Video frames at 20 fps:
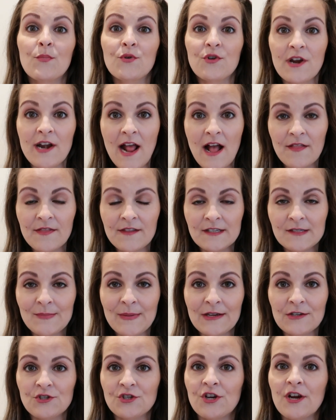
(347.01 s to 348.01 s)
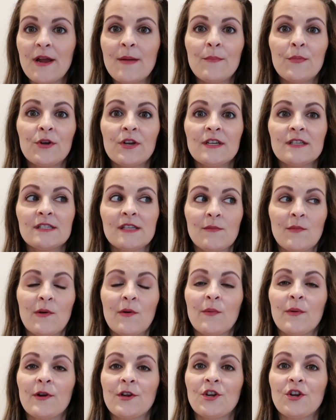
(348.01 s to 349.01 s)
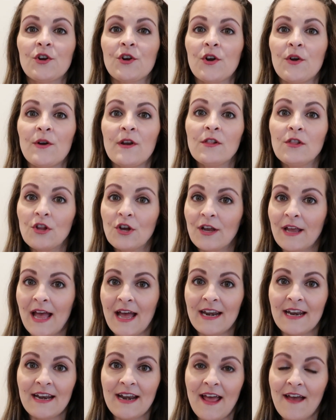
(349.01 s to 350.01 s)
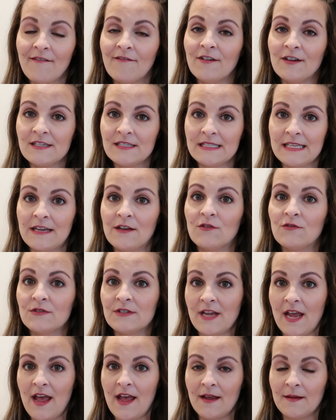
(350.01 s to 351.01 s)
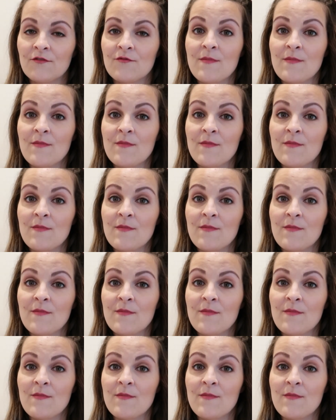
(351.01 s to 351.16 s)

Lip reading: Print out this picture and put it somewhere where you're going to look at it every single day.